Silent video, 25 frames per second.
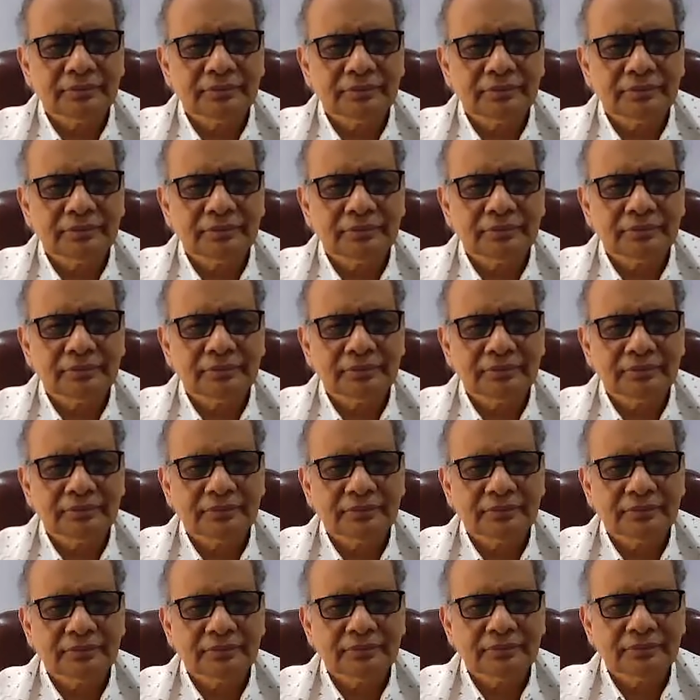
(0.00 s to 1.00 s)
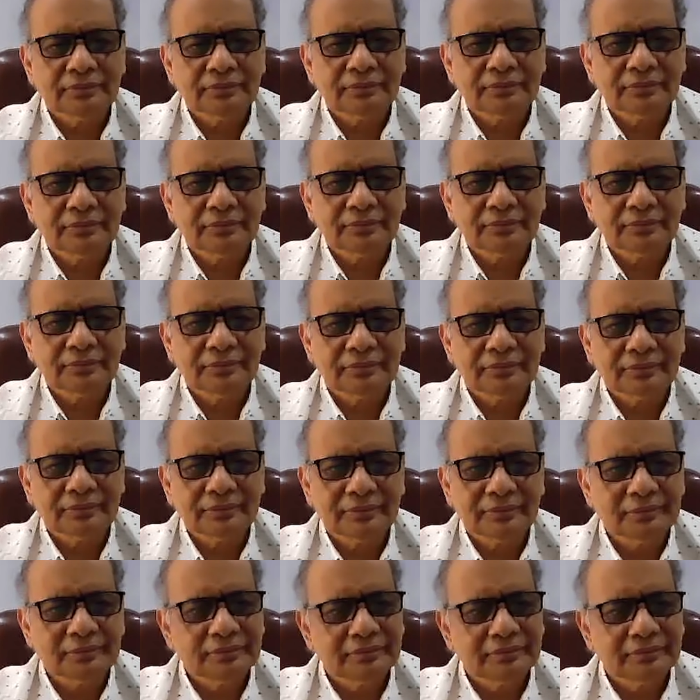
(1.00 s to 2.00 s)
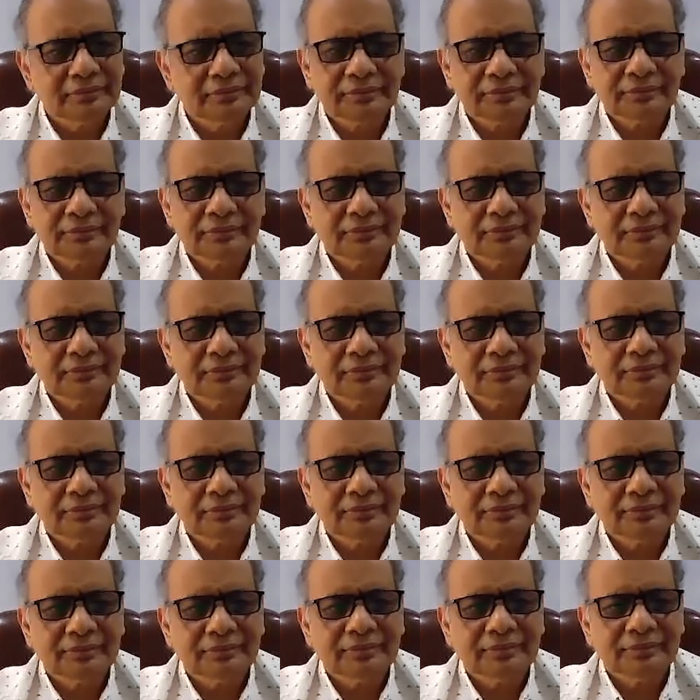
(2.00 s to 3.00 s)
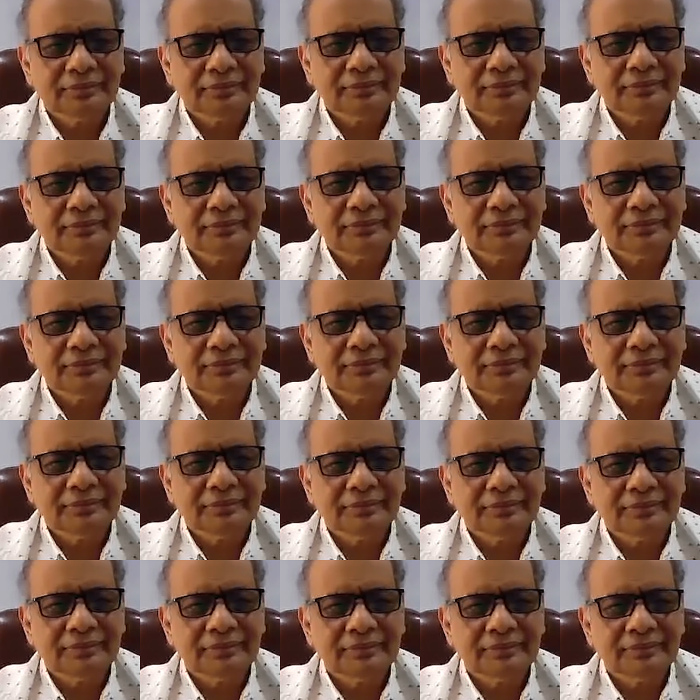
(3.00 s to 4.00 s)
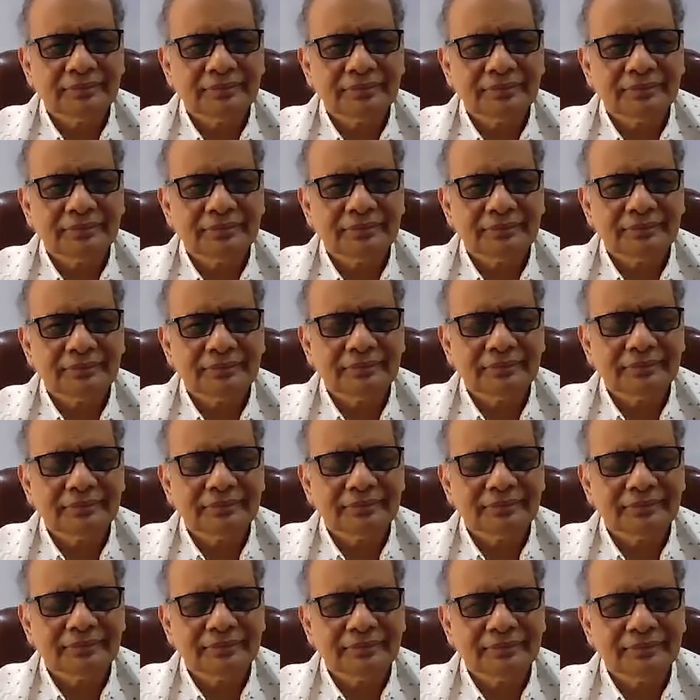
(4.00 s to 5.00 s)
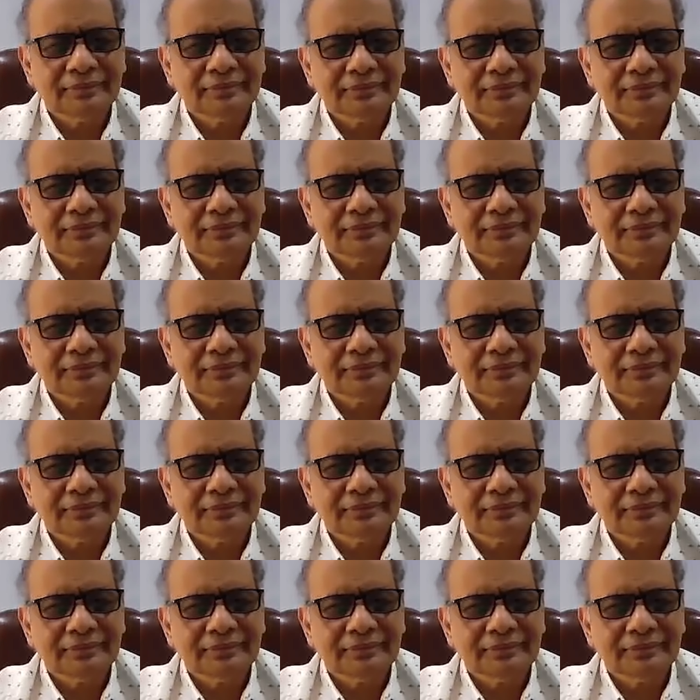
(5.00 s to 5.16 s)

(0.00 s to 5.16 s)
[no speech]